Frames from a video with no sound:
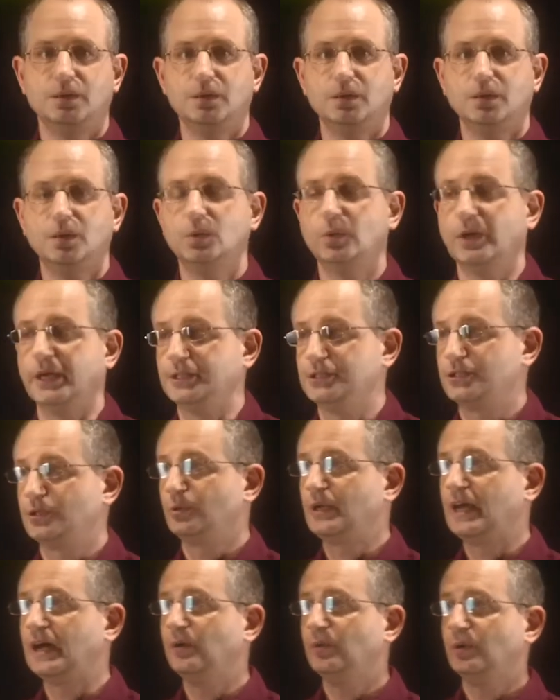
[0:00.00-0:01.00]
All right, so
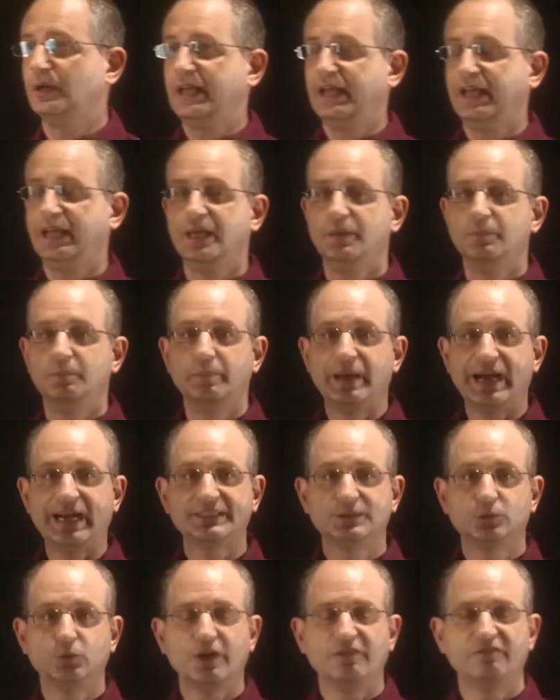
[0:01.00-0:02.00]
now
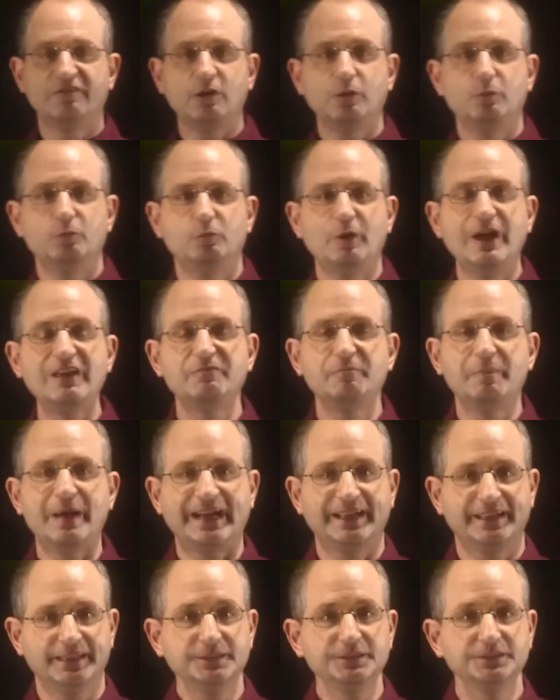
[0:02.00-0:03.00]
back to a wave
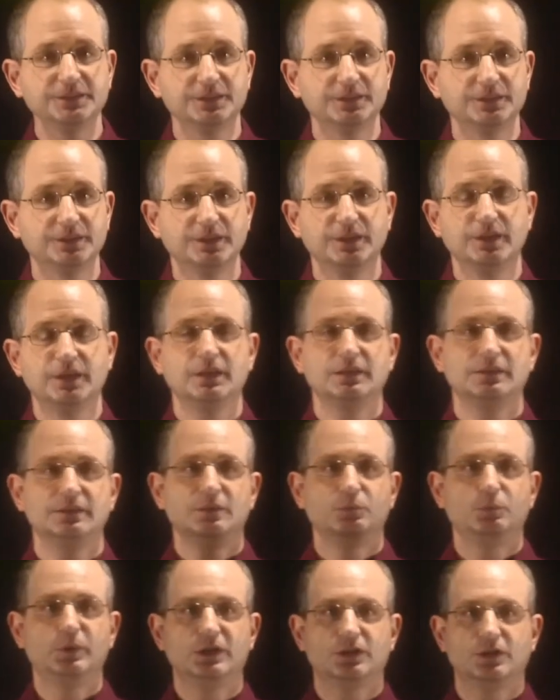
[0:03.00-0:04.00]
packet.
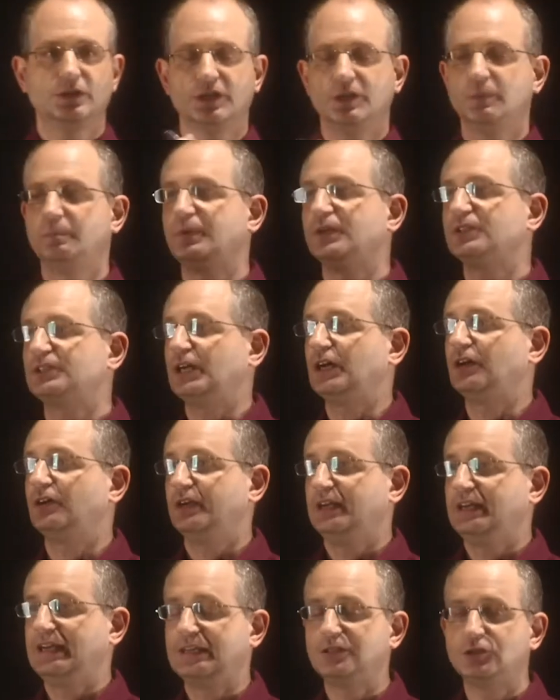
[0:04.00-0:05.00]
We're going to put our
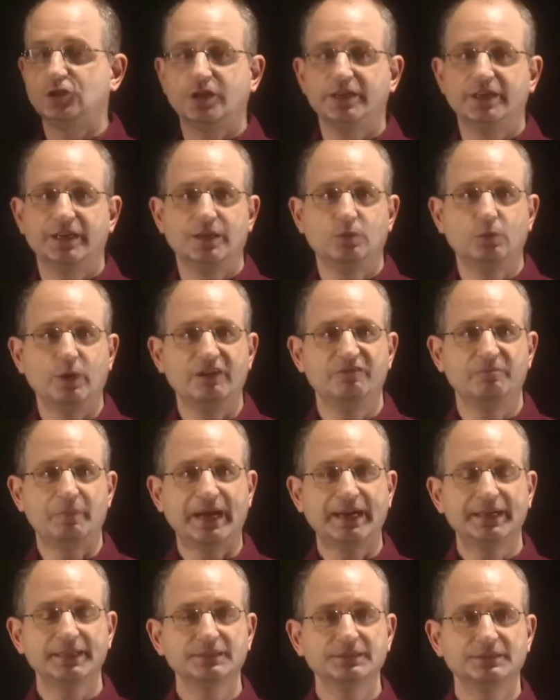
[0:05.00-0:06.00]
electron in a wave
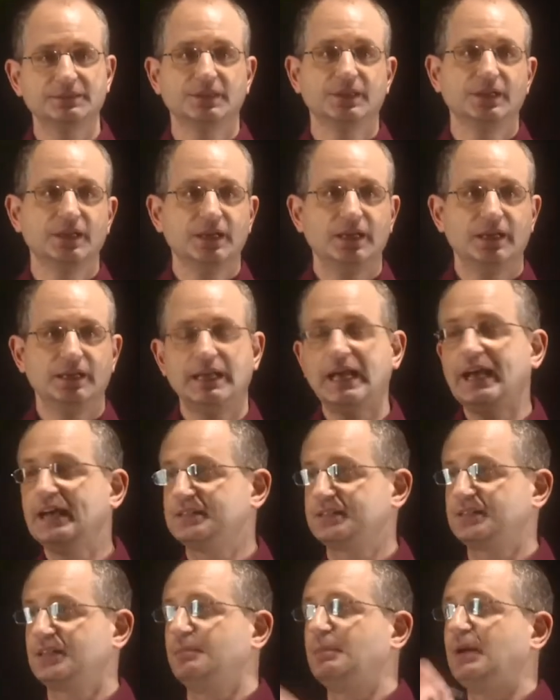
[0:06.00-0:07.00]
packet and
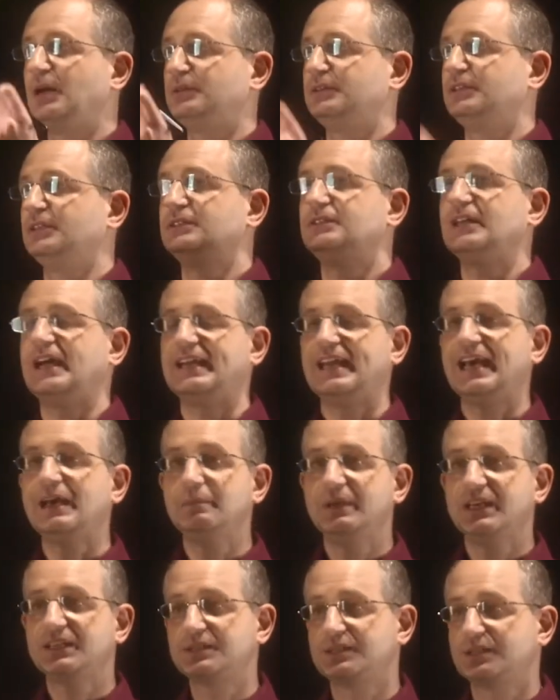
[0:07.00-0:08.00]
ask about the
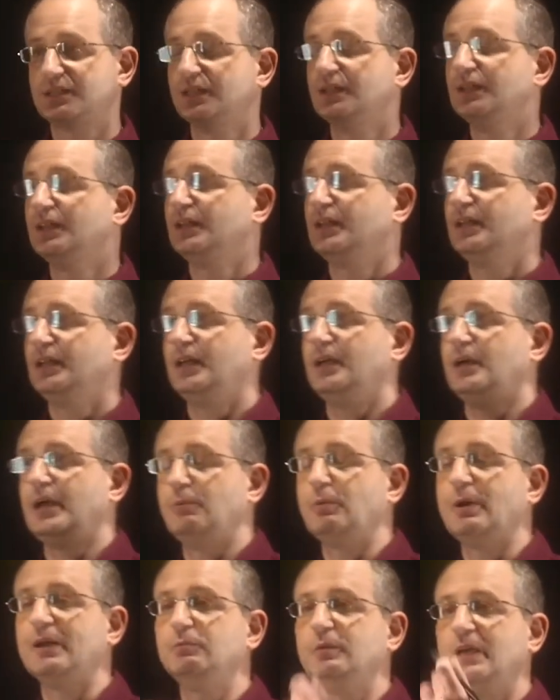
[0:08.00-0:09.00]
dynamics
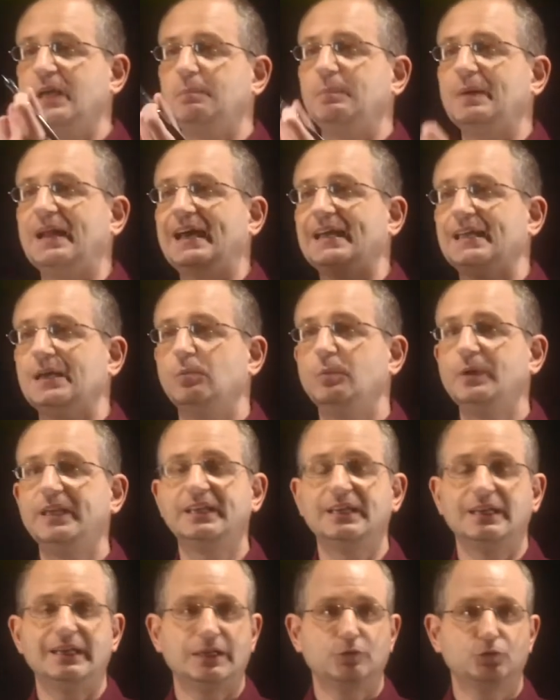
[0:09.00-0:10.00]
when we apply a
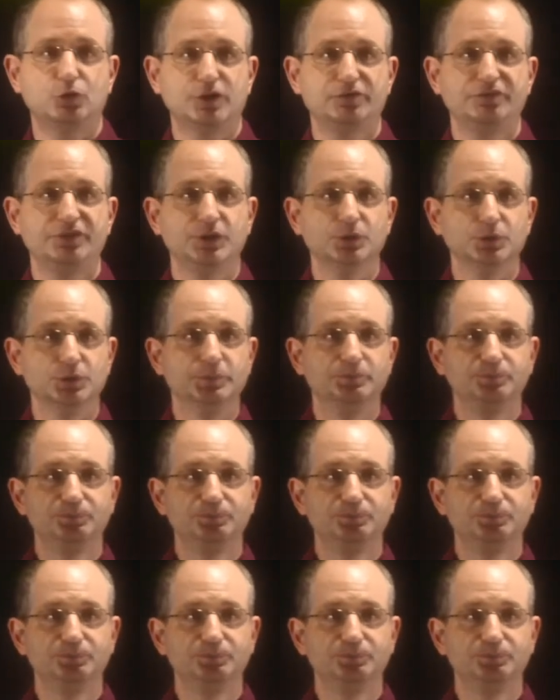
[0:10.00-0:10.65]
weak electric field.